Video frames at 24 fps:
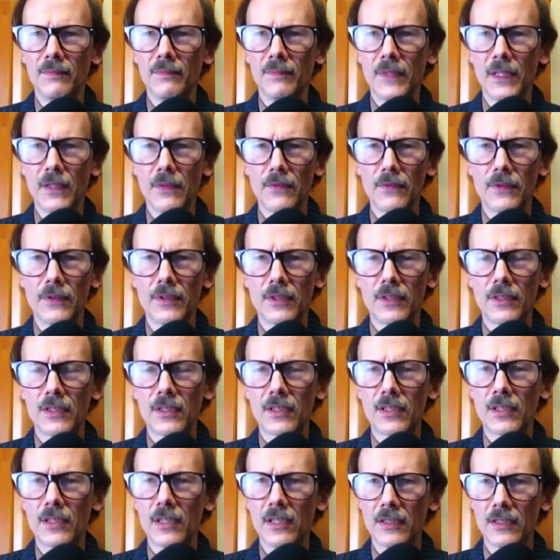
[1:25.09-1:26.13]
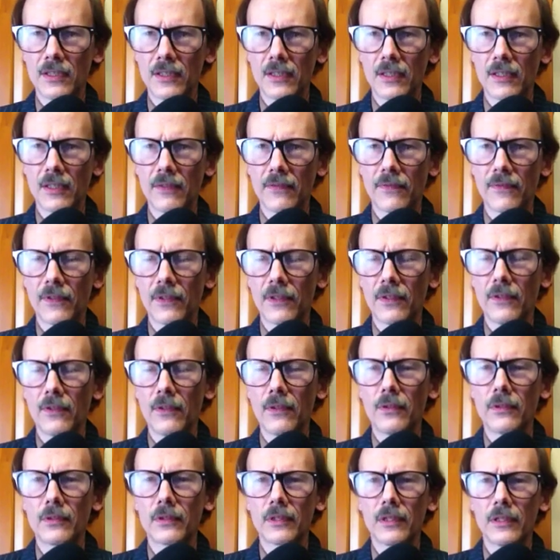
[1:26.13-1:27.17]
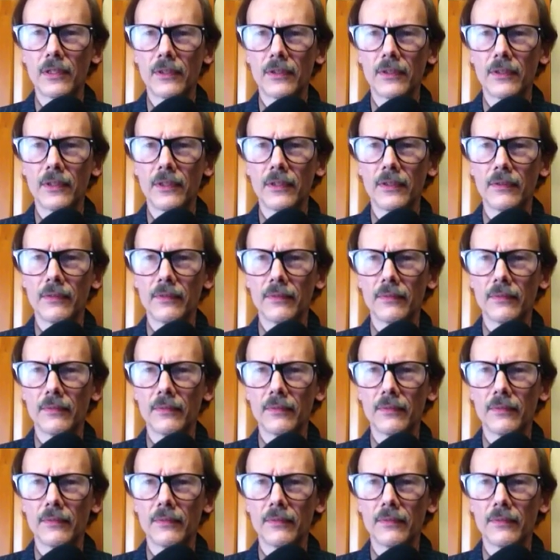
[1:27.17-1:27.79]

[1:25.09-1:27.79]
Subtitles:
that was disgusting in front of the whole country.